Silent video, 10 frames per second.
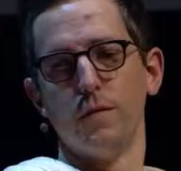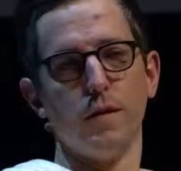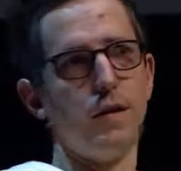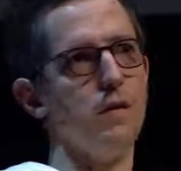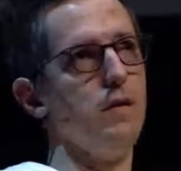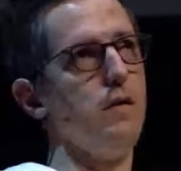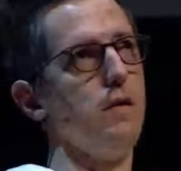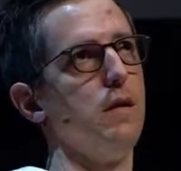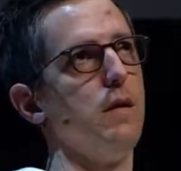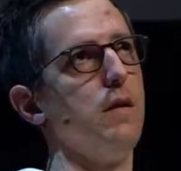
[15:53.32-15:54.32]
saw the
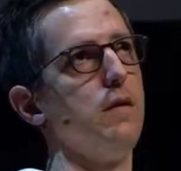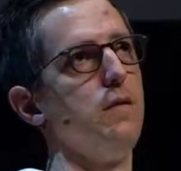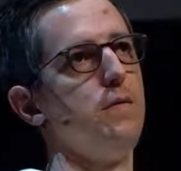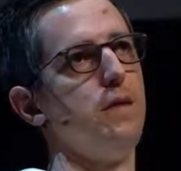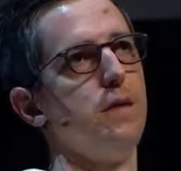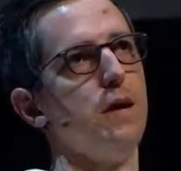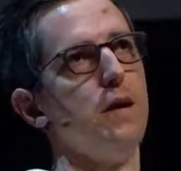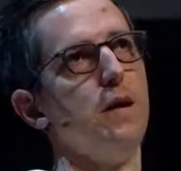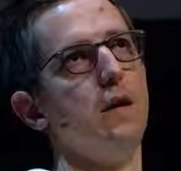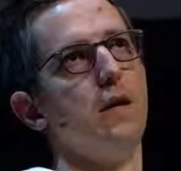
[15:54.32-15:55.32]

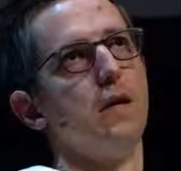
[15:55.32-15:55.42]
UCLA